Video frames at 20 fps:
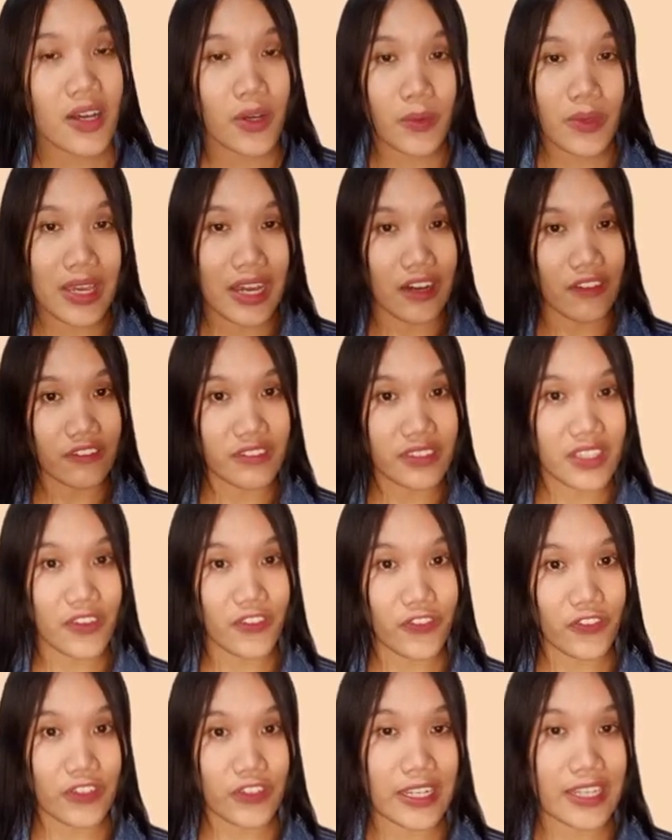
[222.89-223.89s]
We have
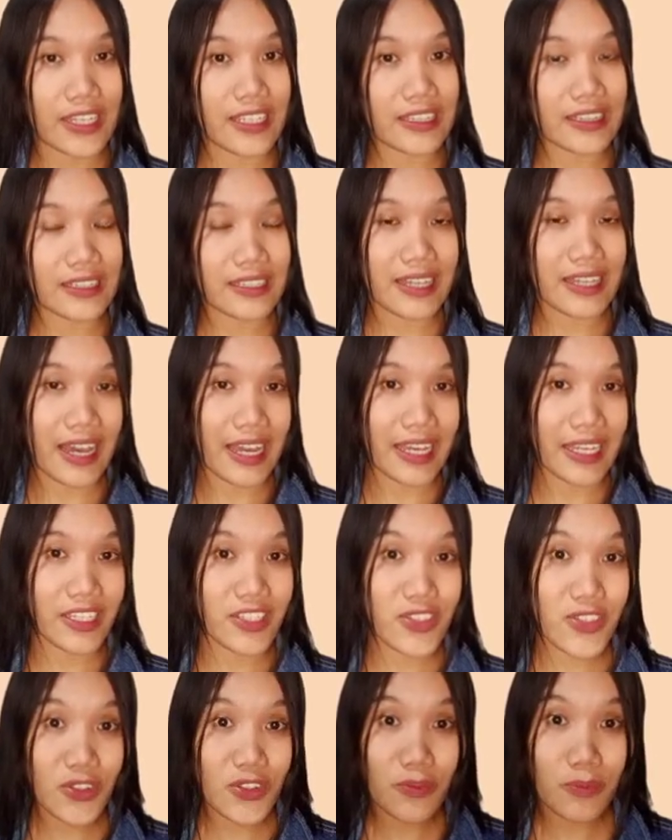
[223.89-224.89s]
different
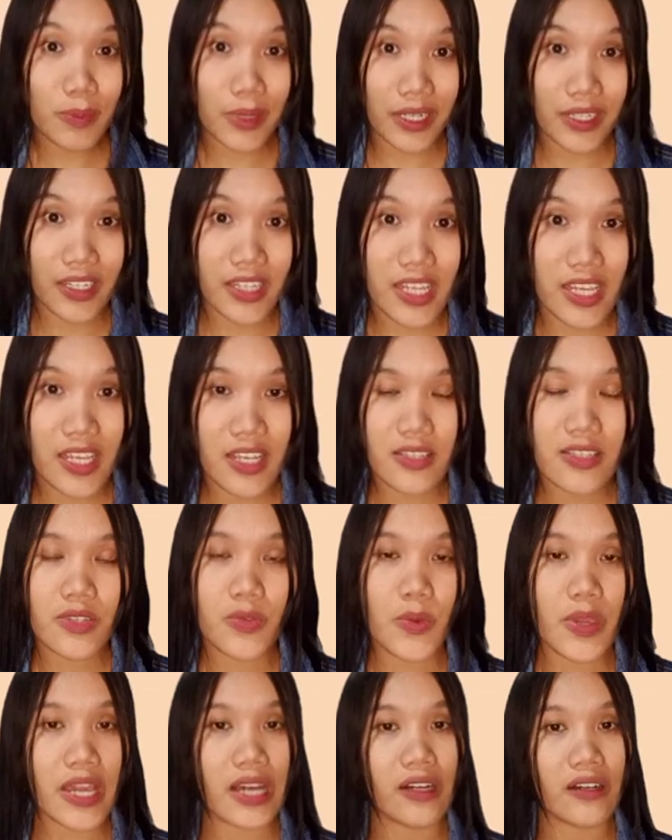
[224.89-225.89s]
kinds of bodies,
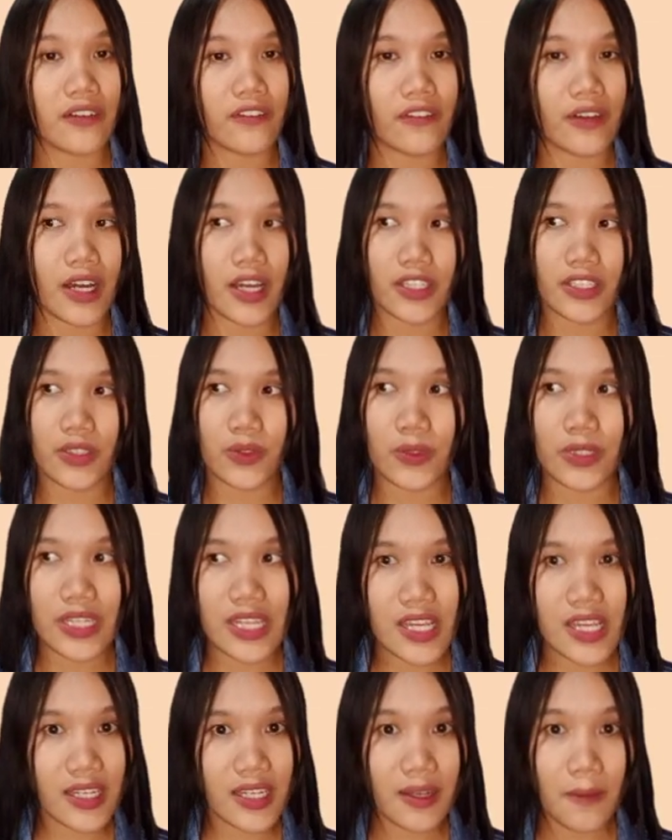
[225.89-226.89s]
we have uh,
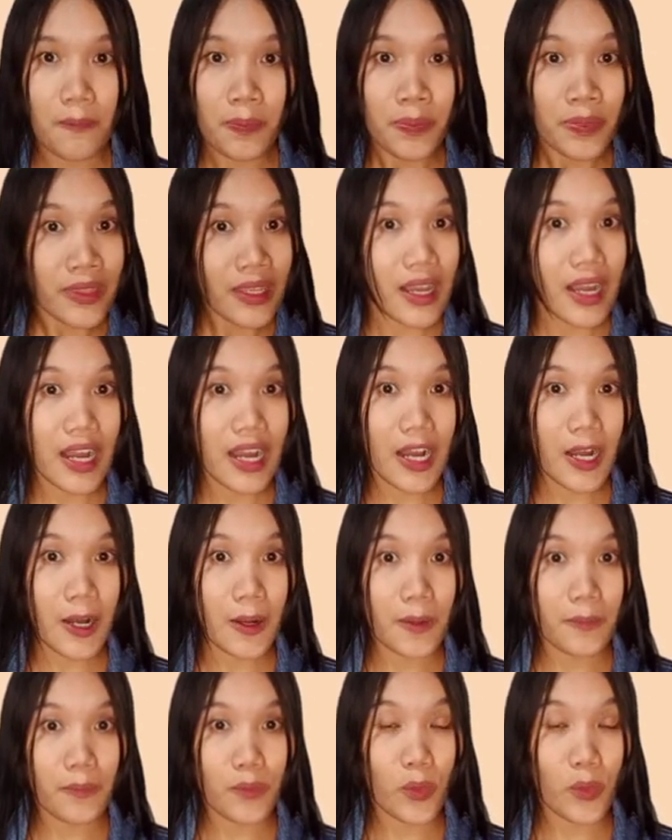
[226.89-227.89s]
unique
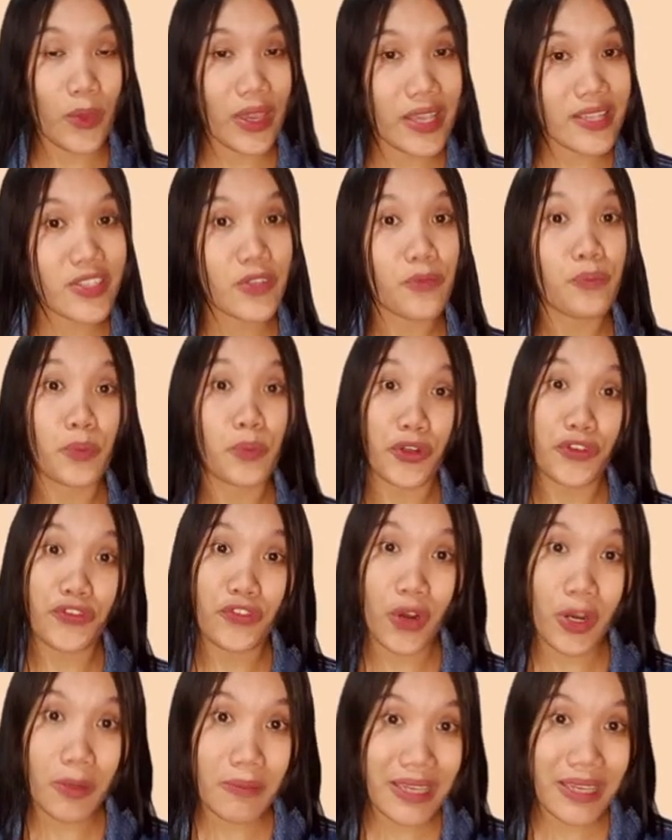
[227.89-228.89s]
um, ways of
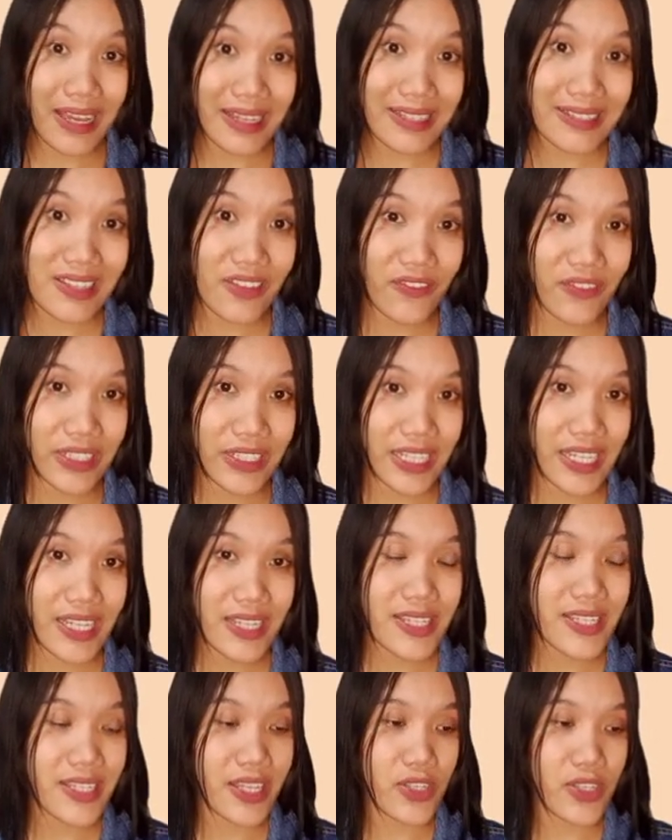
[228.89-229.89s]
performing
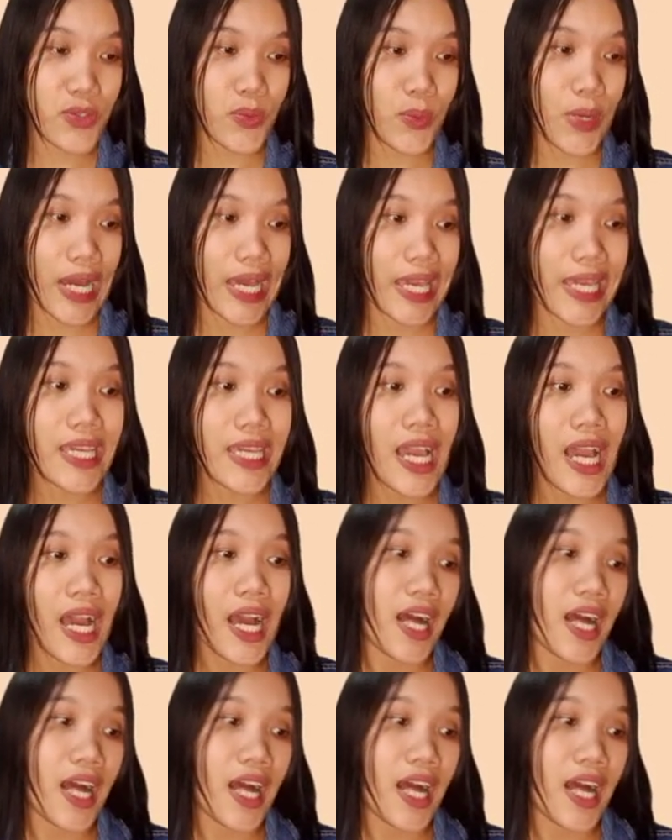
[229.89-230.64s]
activities. That's why.